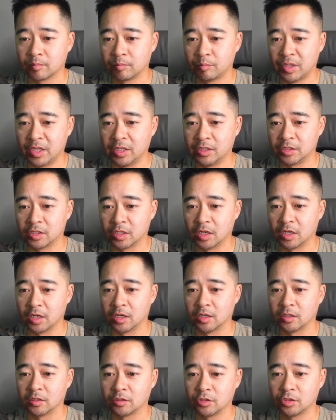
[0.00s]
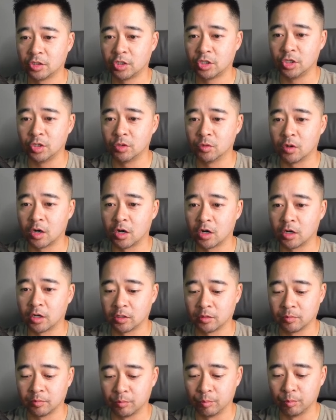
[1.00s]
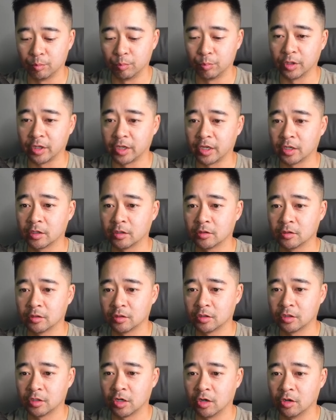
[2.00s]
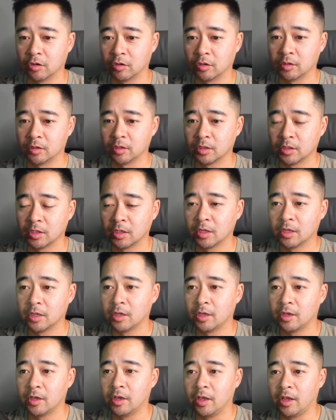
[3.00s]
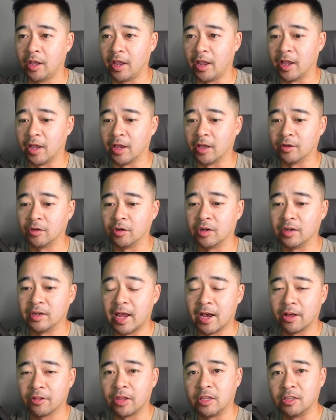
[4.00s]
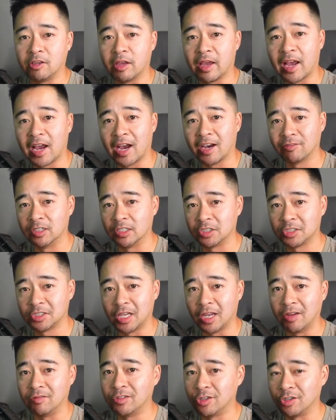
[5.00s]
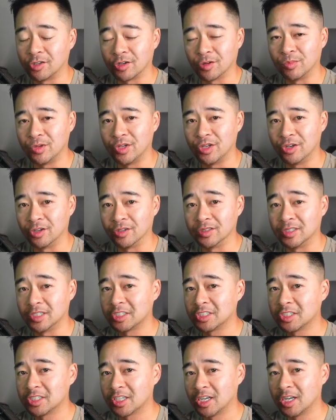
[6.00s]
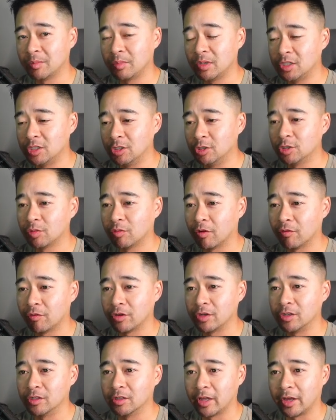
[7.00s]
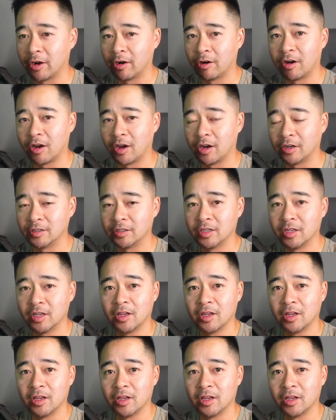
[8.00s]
Pizza QR Blinq code. And now that you have this saved to your computer, this is going to be useful for you later on.